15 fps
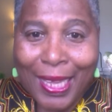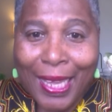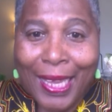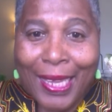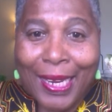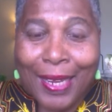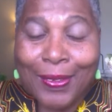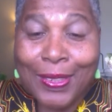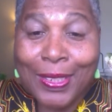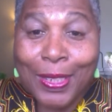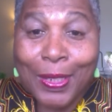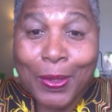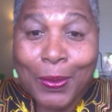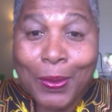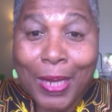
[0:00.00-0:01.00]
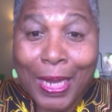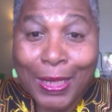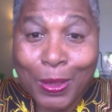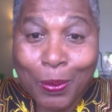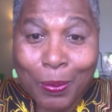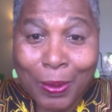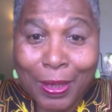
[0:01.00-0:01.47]
and I'll see you
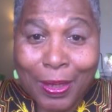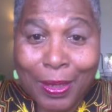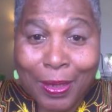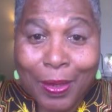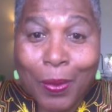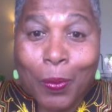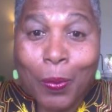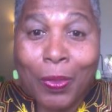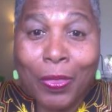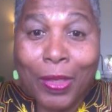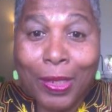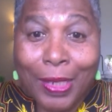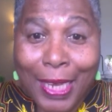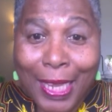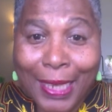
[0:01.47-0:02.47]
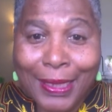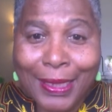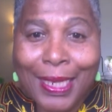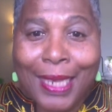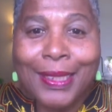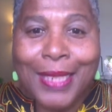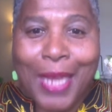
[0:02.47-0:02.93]
next week with the next
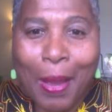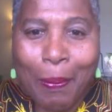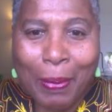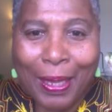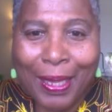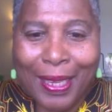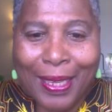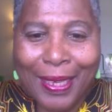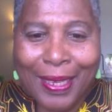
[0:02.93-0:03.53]
topic.